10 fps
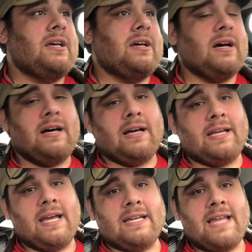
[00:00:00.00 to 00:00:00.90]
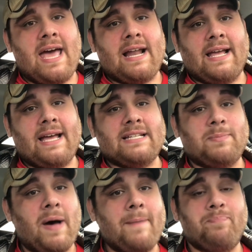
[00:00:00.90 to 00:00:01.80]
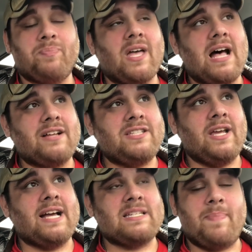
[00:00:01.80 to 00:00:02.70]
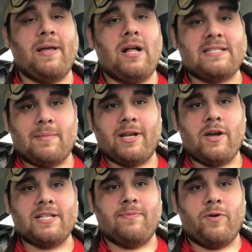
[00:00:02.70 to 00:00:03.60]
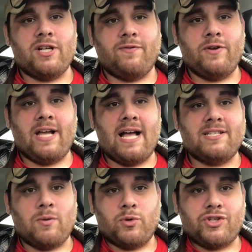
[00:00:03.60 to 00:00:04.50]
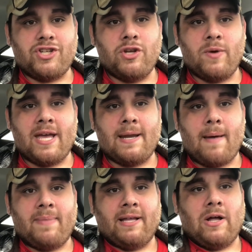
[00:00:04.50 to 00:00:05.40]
uh, the head, I guess. But I'll see you guys at Big Lots. I'm going to go get some footage for you guys. So we'll see you in Big